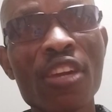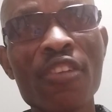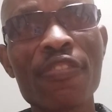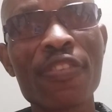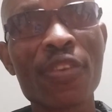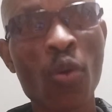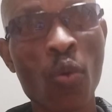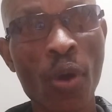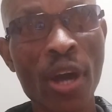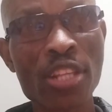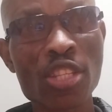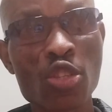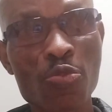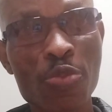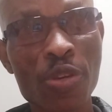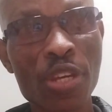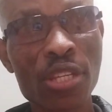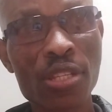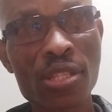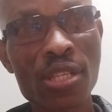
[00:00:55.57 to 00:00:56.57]
If he wants
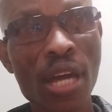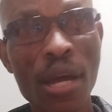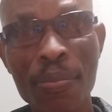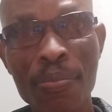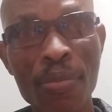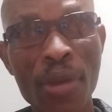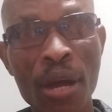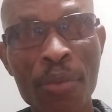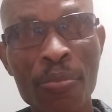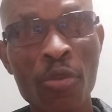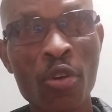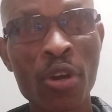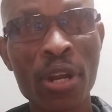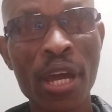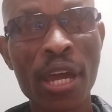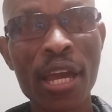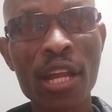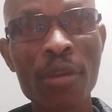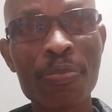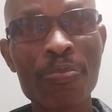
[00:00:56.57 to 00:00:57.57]
peace, I'm
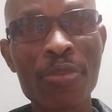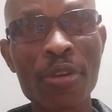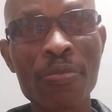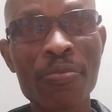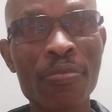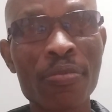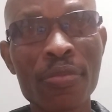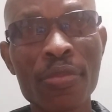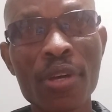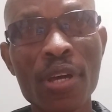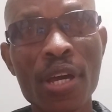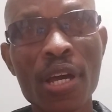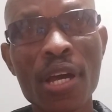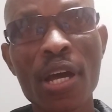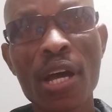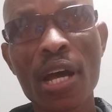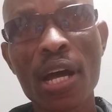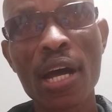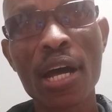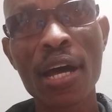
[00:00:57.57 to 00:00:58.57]
gonna help him
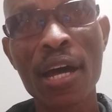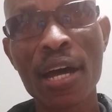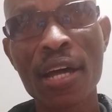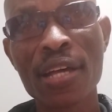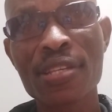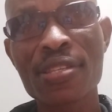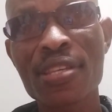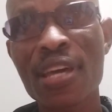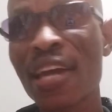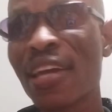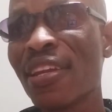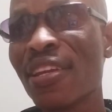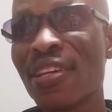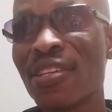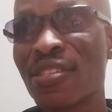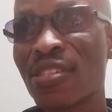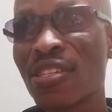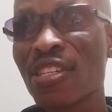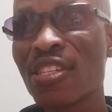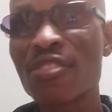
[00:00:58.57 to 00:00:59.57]
sign the
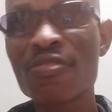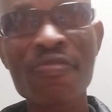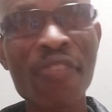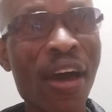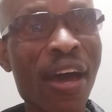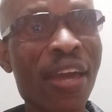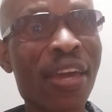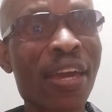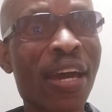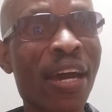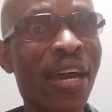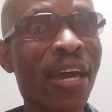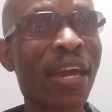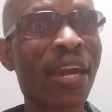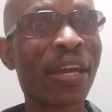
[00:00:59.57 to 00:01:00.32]
ceasefire